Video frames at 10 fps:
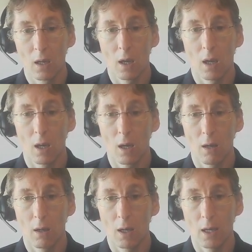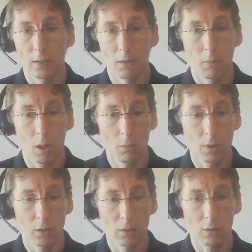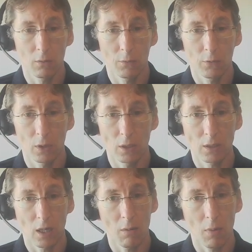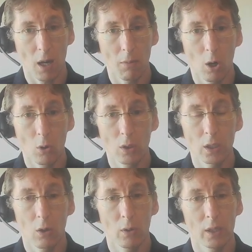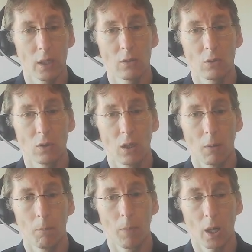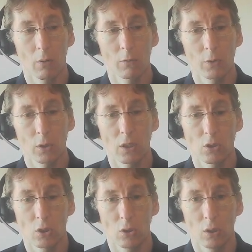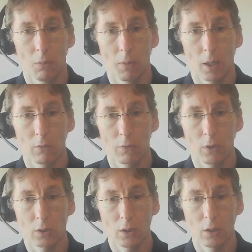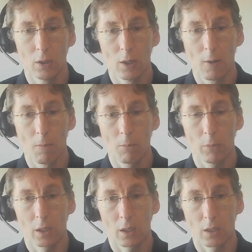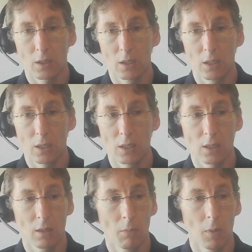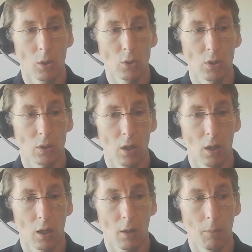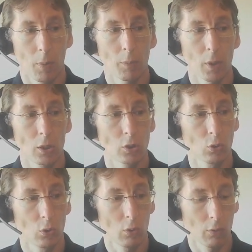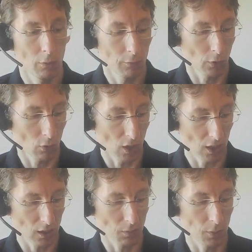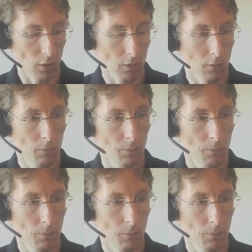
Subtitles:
At the moment, for the time, I'm only going into the buck converter and show you the buck converter because this is the most popular tool for REDEXPERT.